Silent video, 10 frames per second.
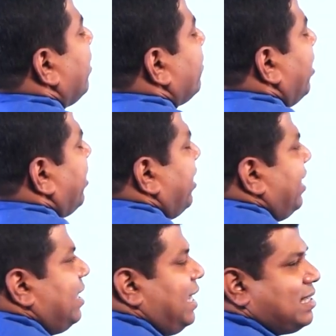30
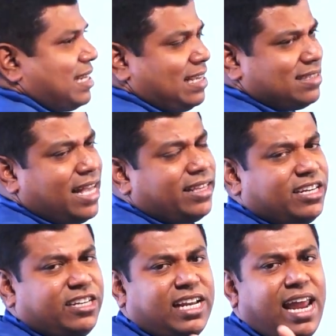degree is less than the
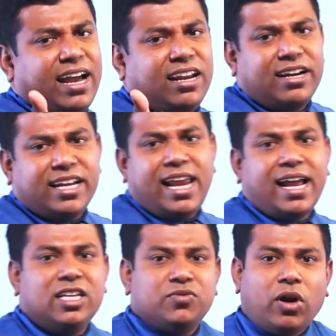critical angle. Critical
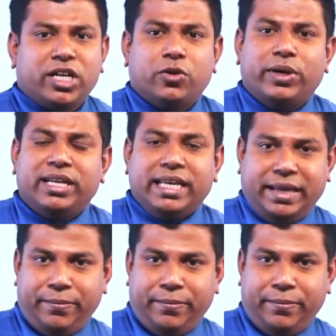angle is 42 degree.